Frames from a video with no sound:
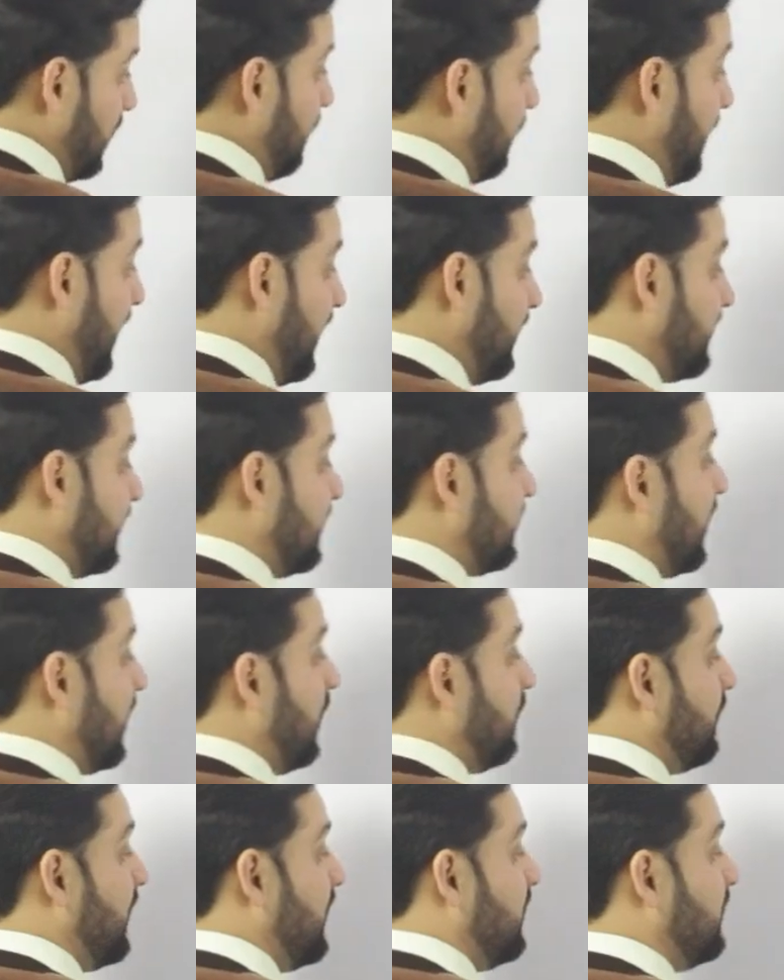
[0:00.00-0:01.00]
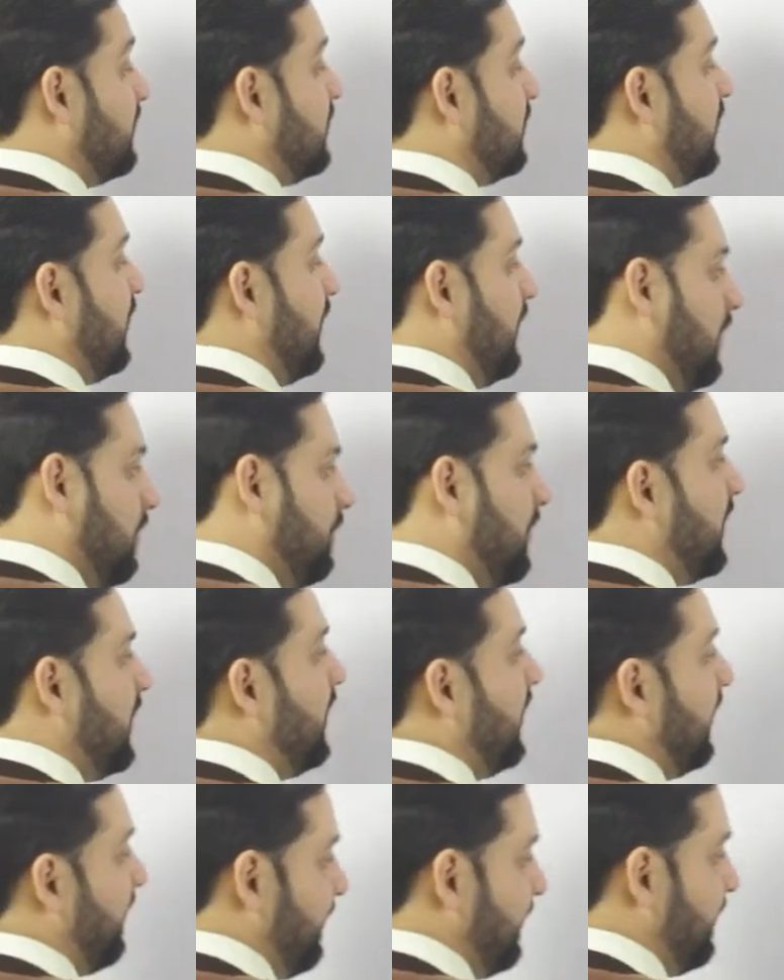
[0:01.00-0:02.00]
Mains exam is a little
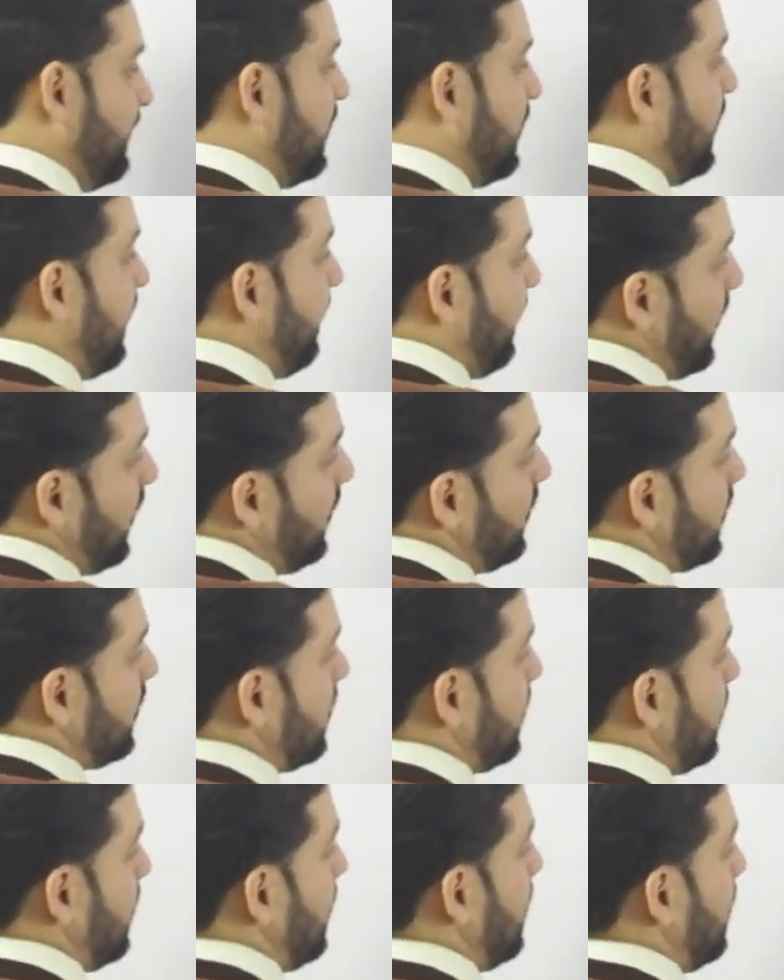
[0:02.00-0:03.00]
bit difficult